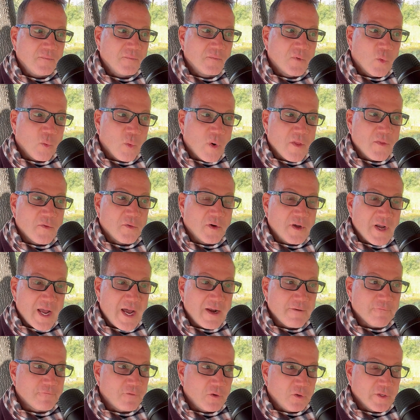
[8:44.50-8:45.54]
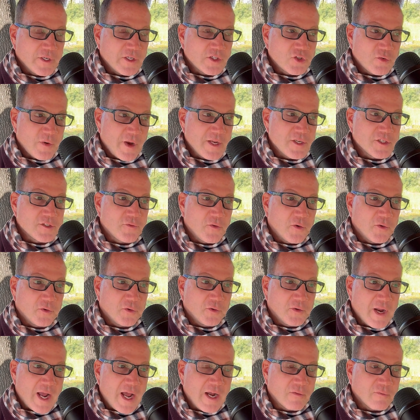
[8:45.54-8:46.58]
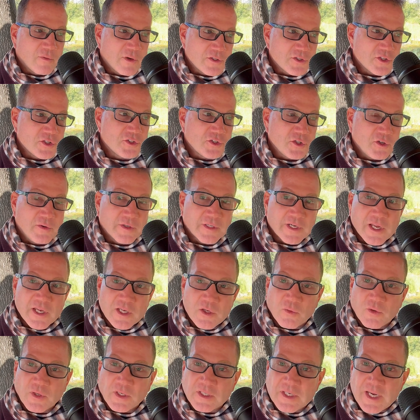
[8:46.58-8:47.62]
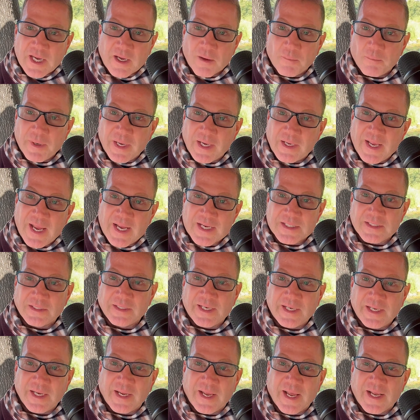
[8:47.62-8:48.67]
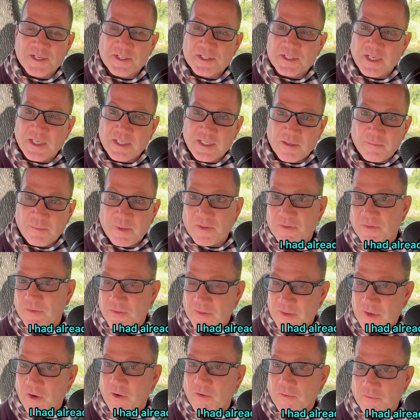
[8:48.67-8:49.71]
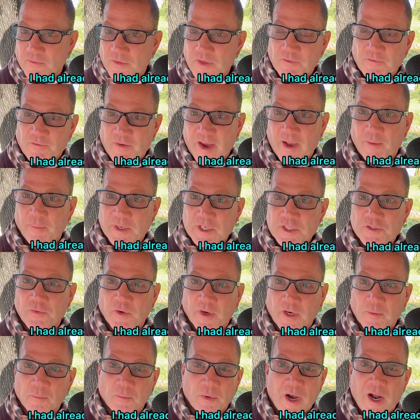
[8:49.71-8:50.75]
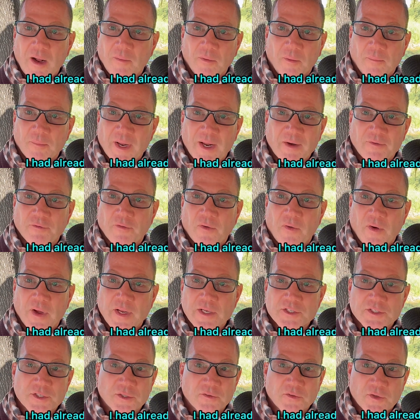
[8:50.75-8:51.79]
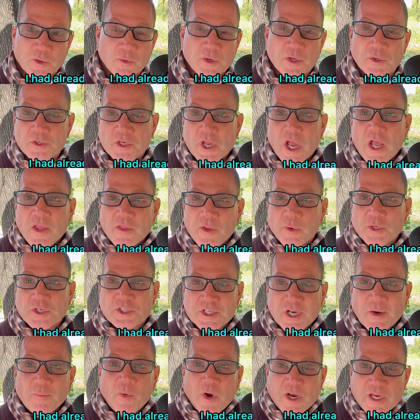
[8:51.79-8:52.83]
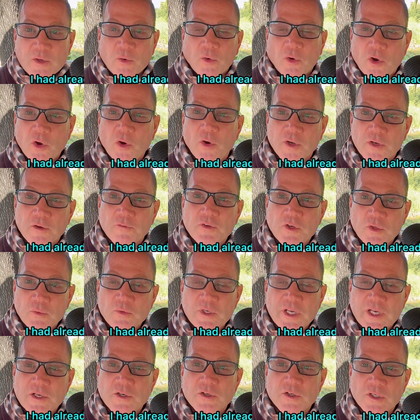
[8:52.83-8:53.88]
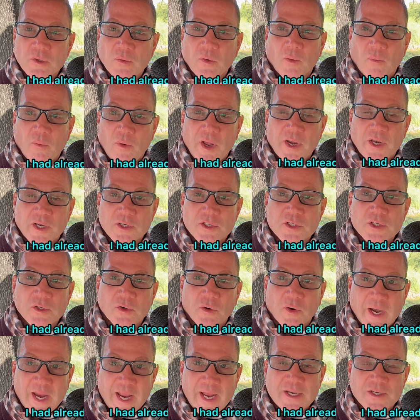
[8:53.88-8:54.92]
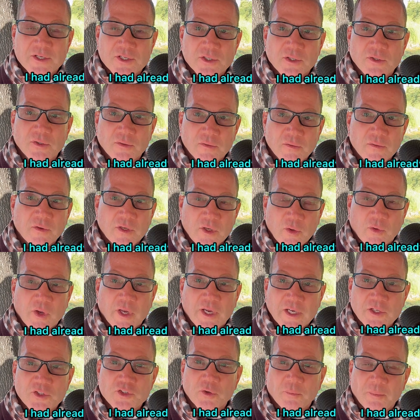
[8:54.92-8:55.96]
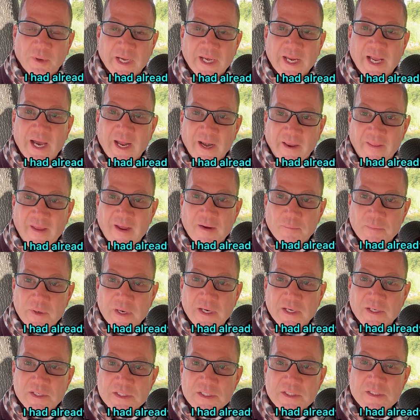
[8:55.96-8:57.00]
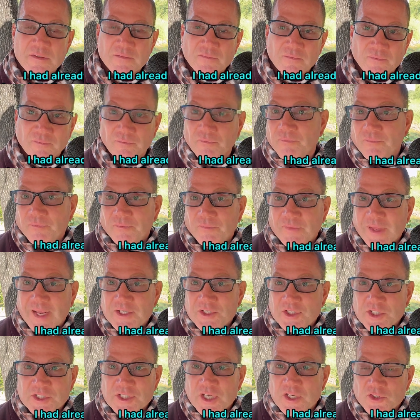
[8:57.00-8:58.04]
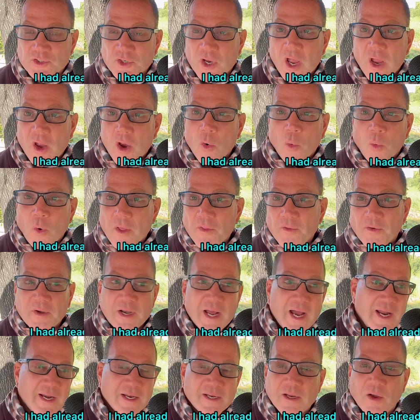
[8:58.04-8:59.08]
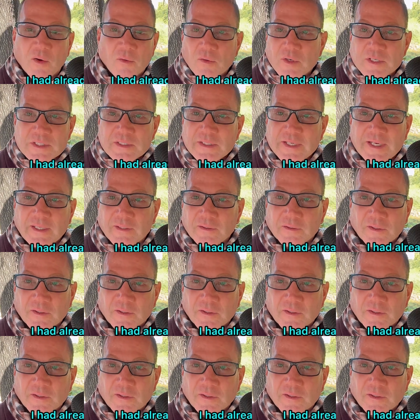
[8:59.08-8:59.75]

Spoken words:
whether or not fully transferred or not, registering it, you could take a big-ass lien against it, and it'd be the family's frickin' problem, not Fawn's. There was some way you could, if you needed to or wanted to or had to, you could get your money out of that piece. That she said. Whether or not it's legal or